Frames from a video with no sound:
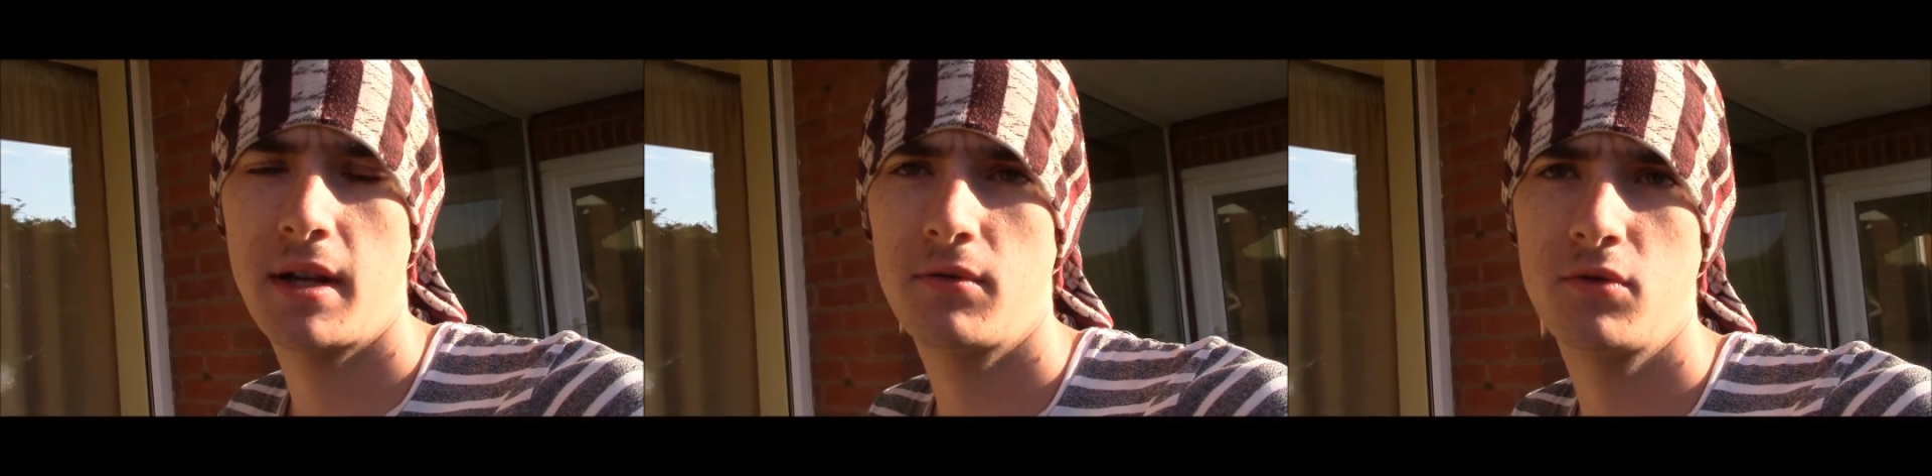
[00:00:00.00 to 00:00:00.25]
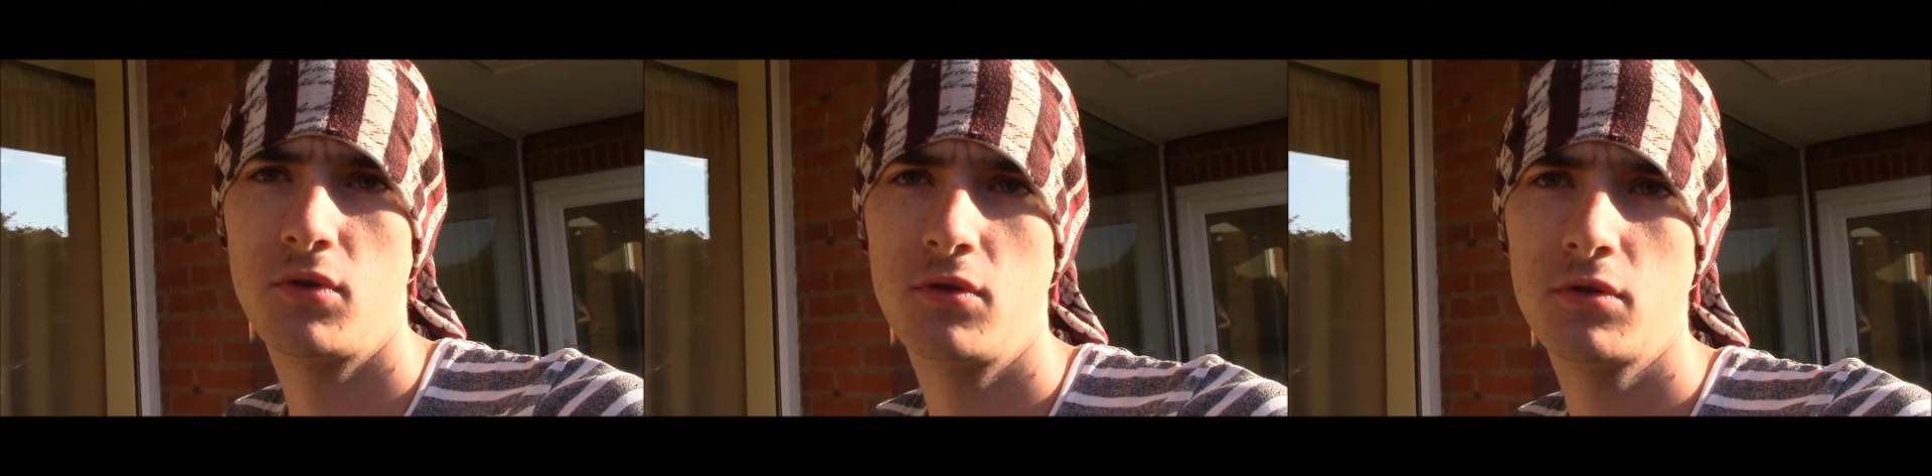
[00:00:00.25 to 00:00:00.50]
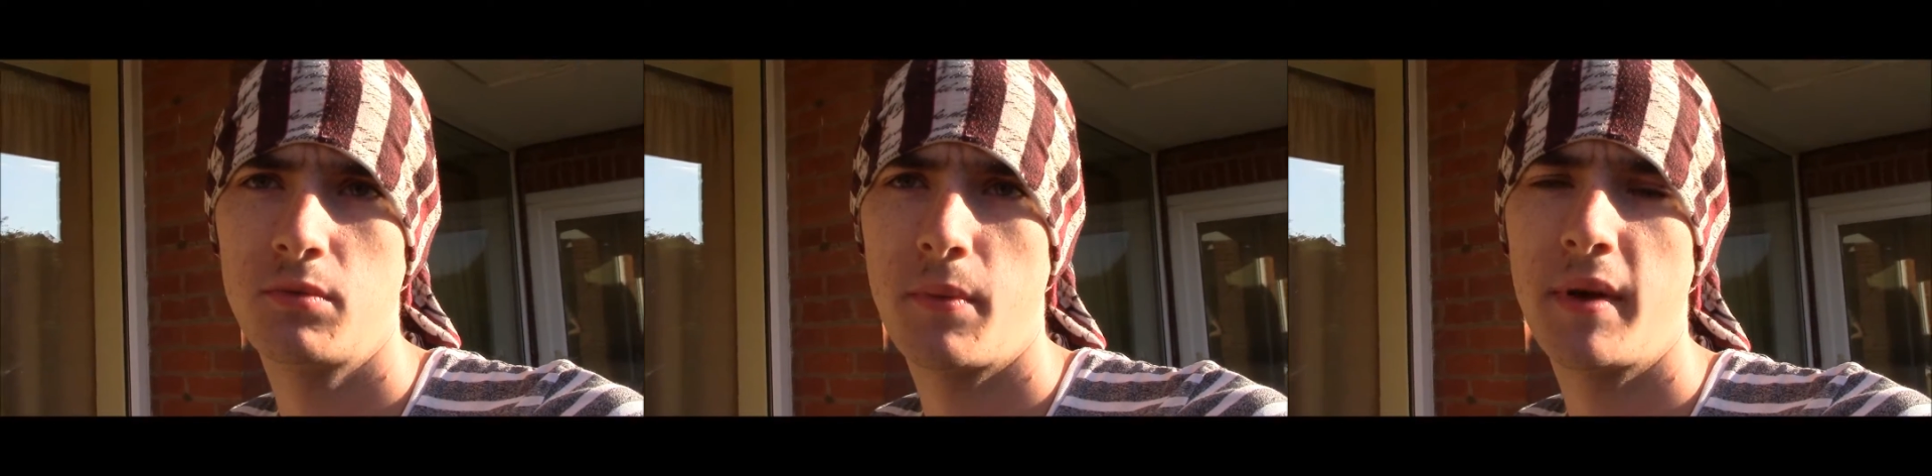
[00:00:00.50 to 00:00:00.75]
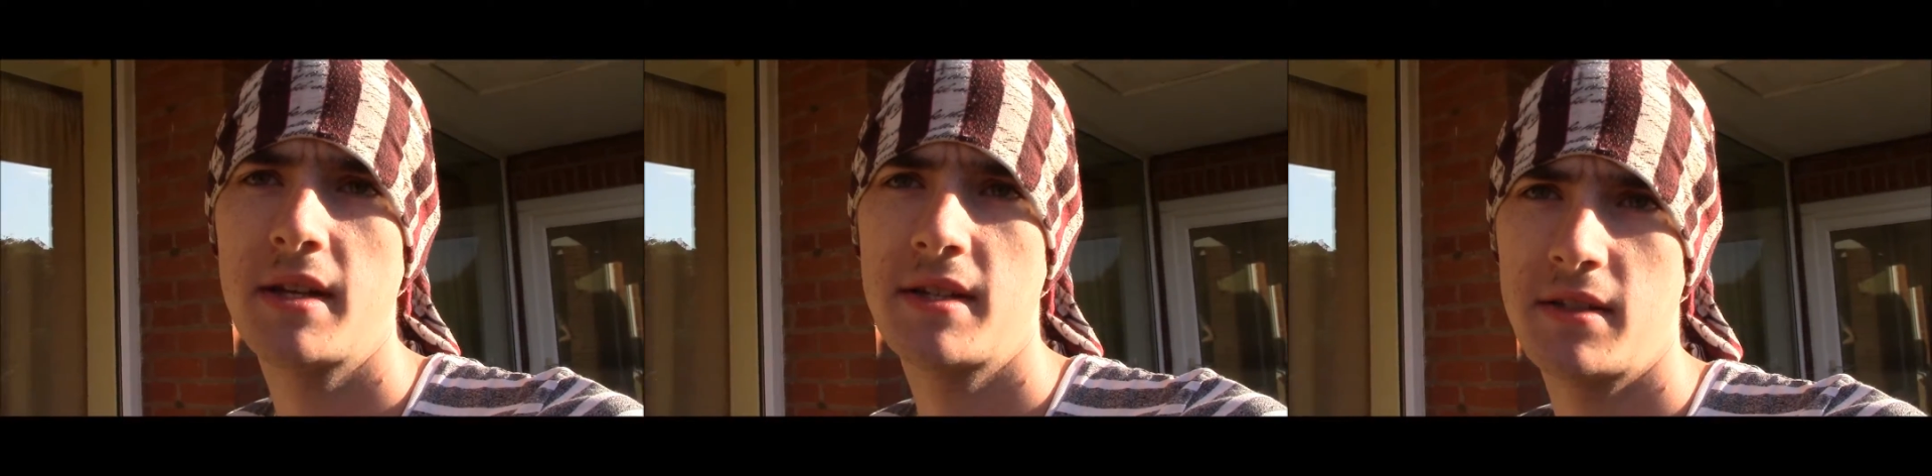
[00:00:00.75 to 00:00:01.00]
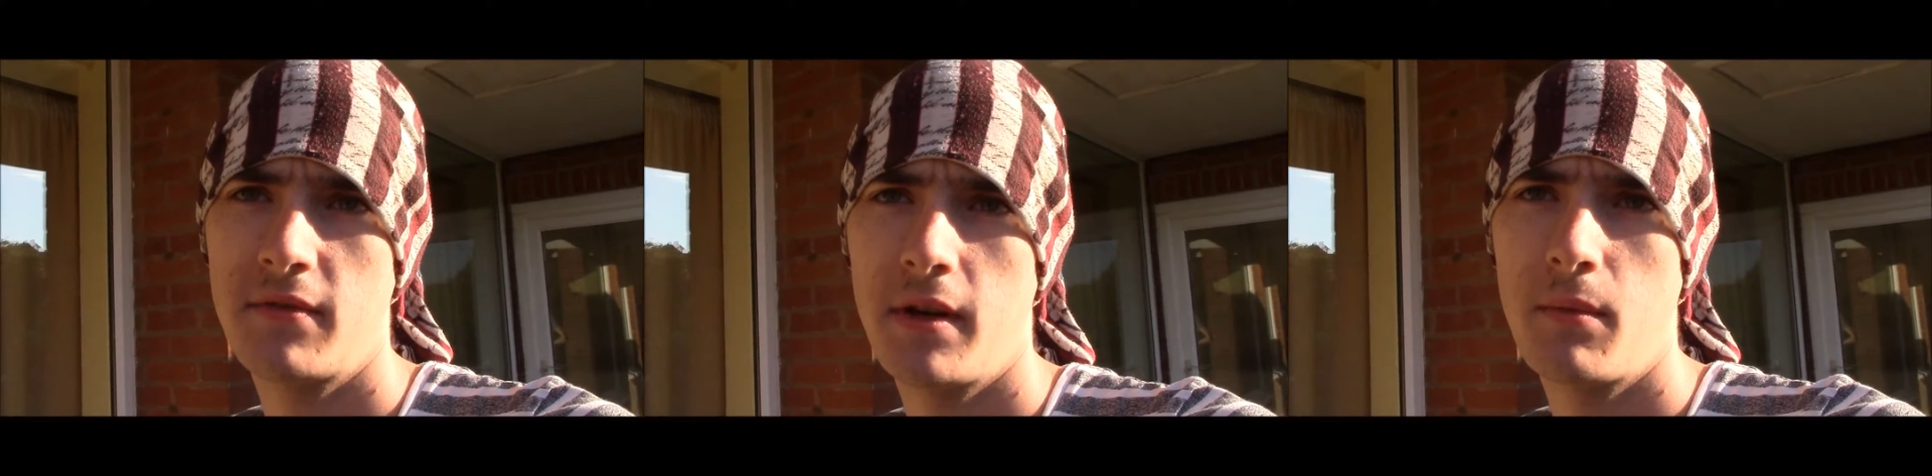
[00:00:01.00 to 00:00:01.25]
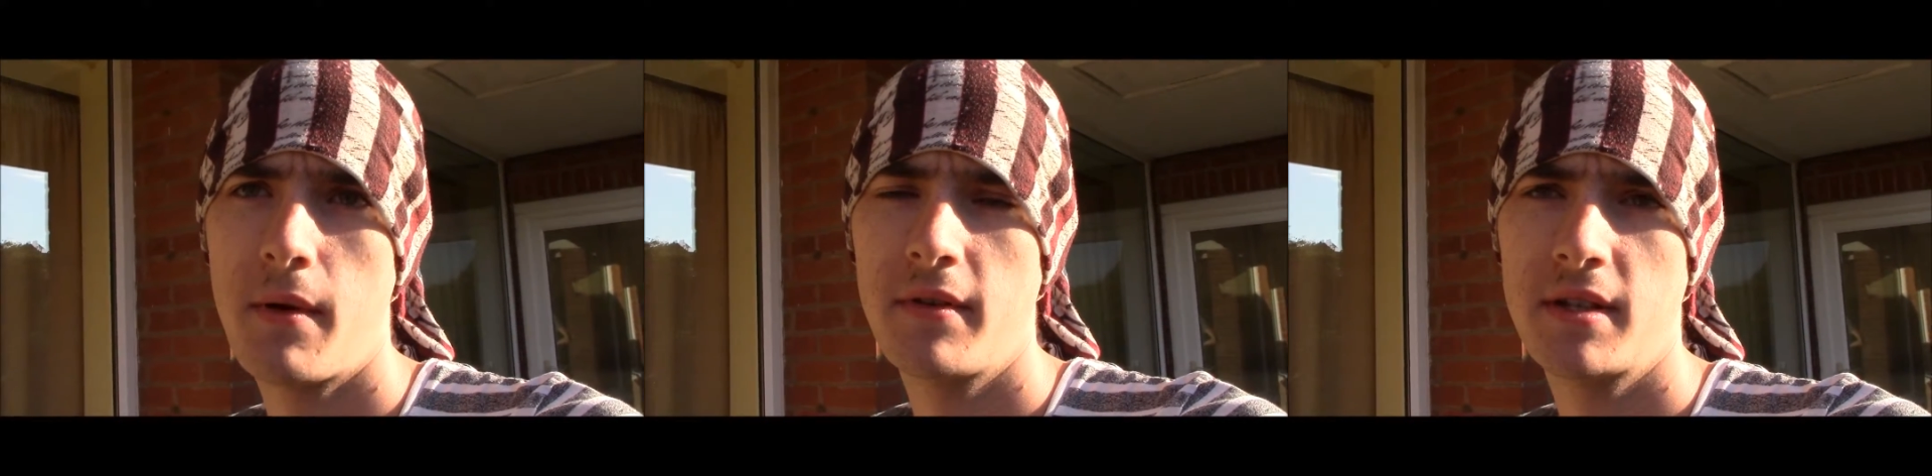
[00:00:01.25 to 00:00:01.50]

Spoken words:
outdoors when we get severe weather